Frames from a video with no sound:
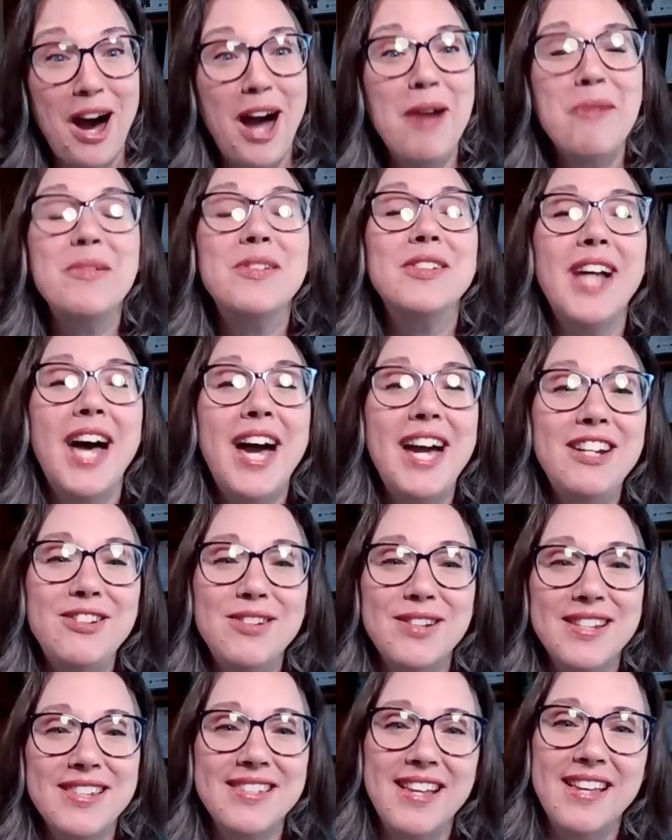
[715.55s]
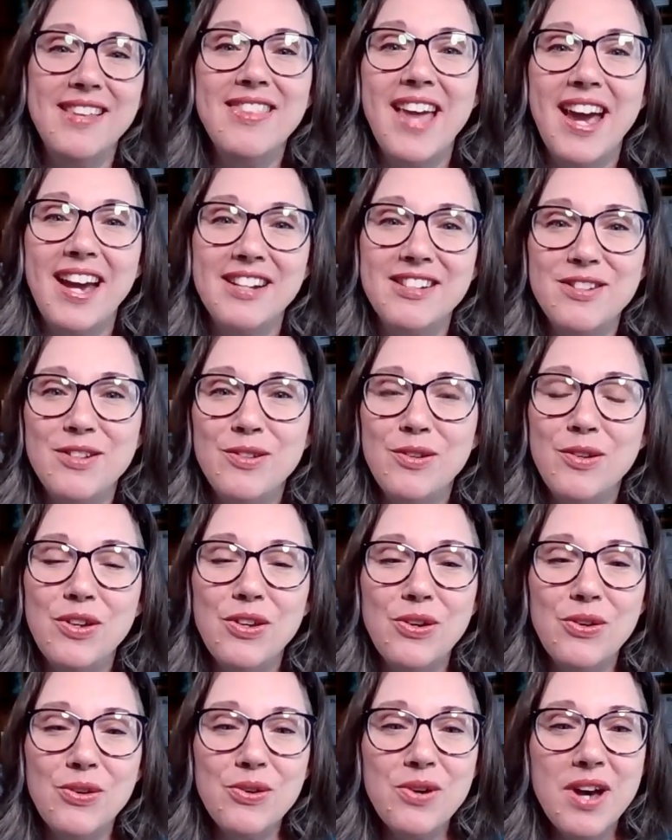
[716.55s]
I'm glad to extend that to
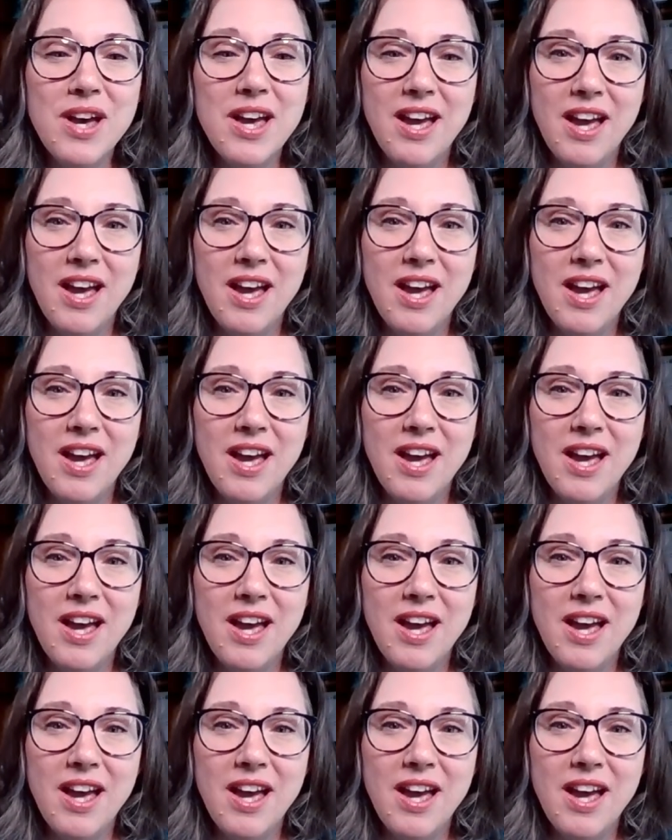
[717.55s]
you.